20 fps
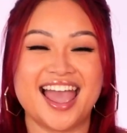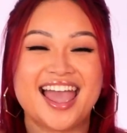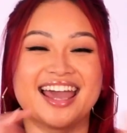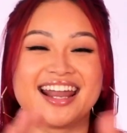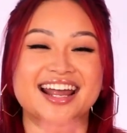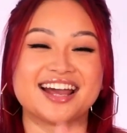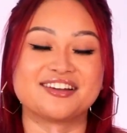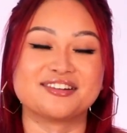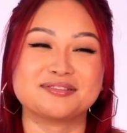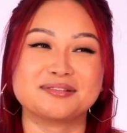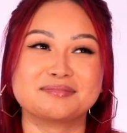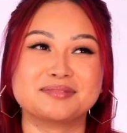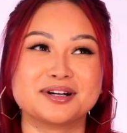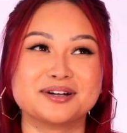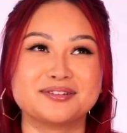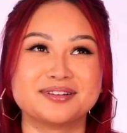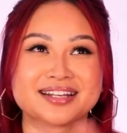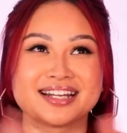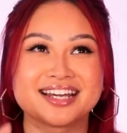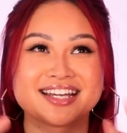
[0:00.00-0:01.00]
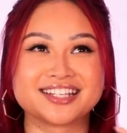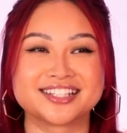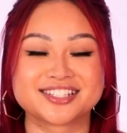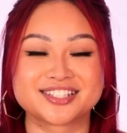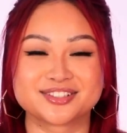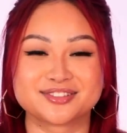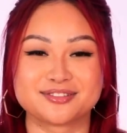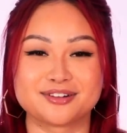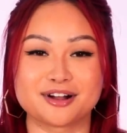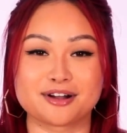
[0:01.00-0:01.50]
and I remember when I used
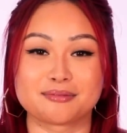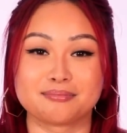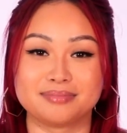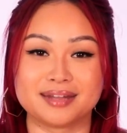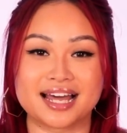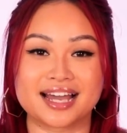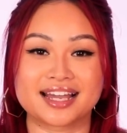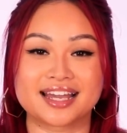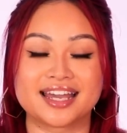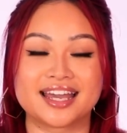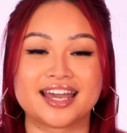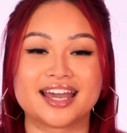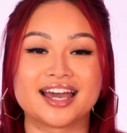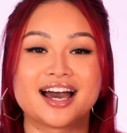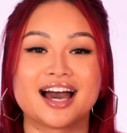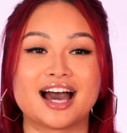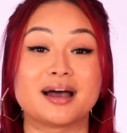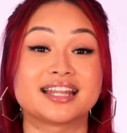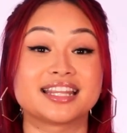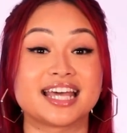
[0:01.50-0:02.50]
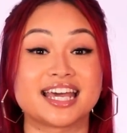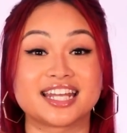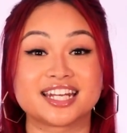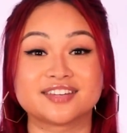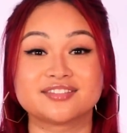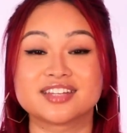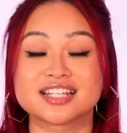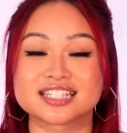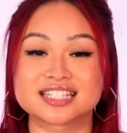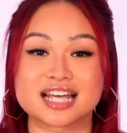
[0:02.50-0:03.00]
to rock black hair, by the end
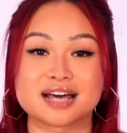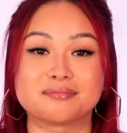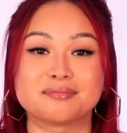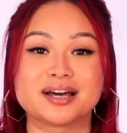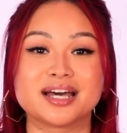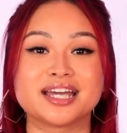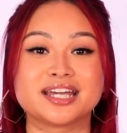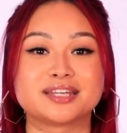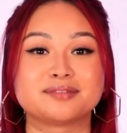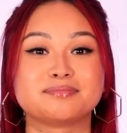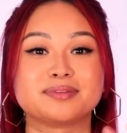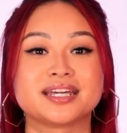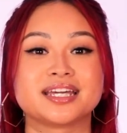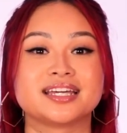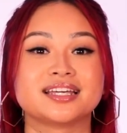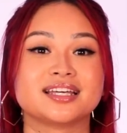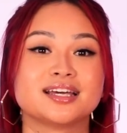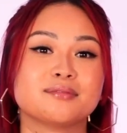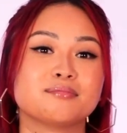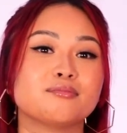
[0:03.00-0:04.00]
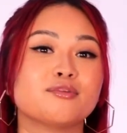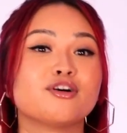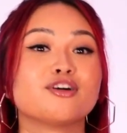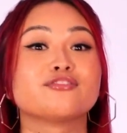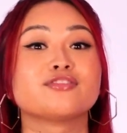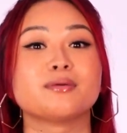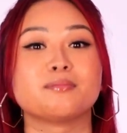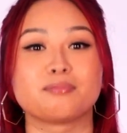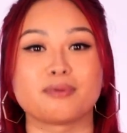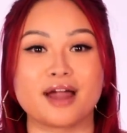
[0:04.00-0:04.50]
of the summer, it'd be more
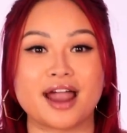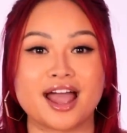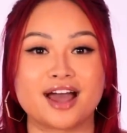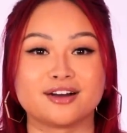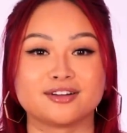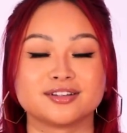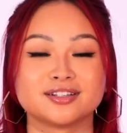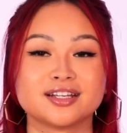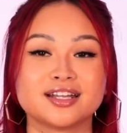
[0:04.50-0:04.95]
of a brown.